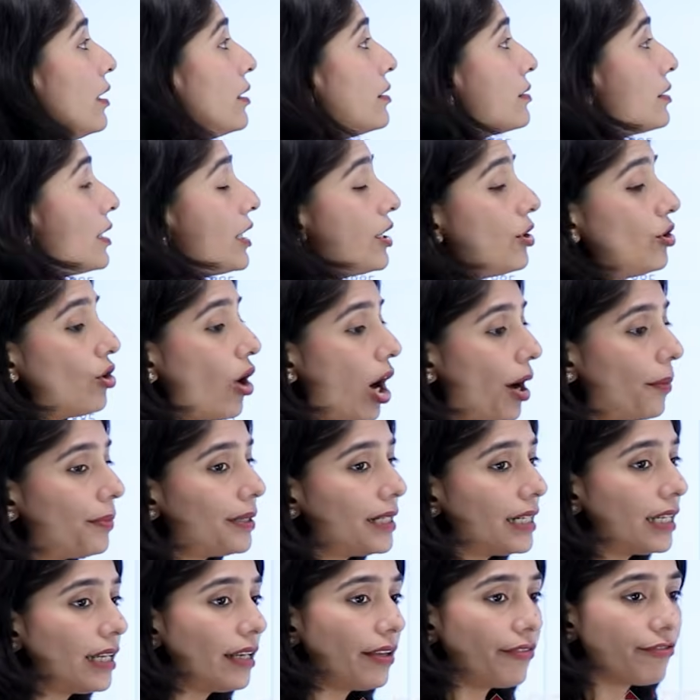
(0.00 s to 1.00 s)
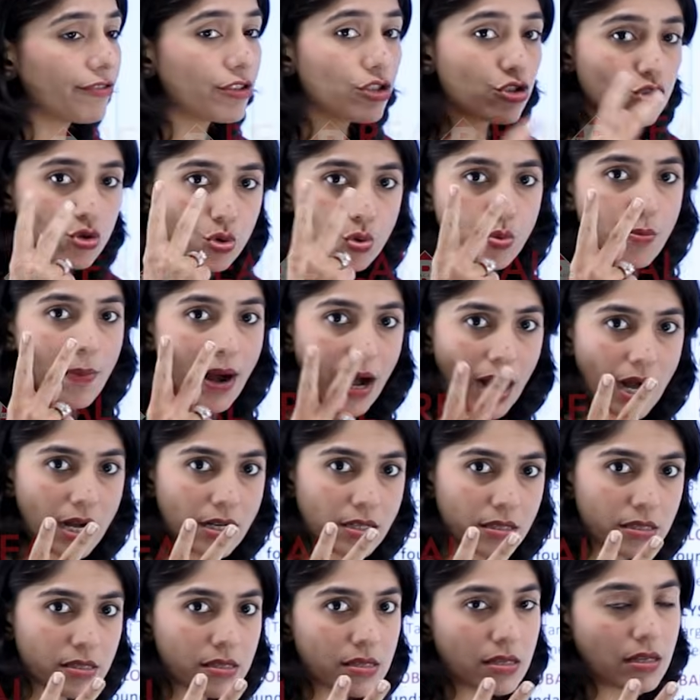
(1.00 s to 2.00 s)
See, normally for 2
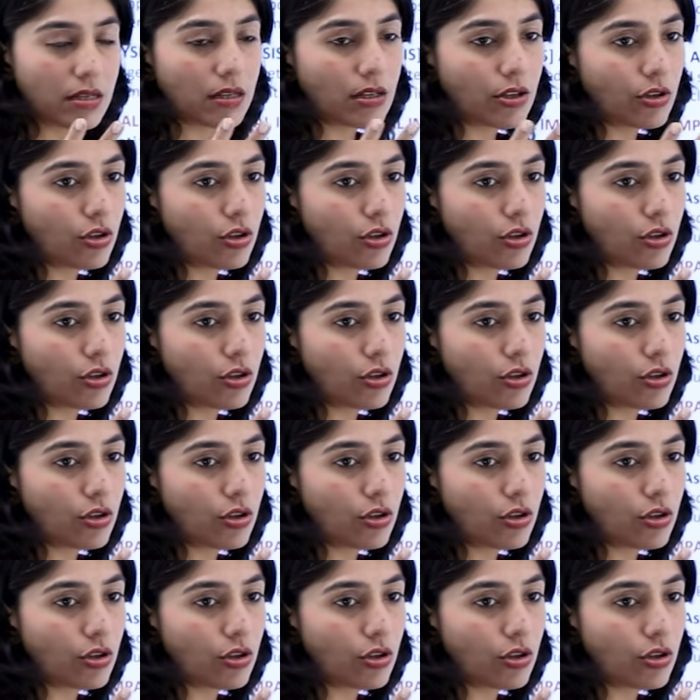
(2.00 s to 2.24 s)
marks,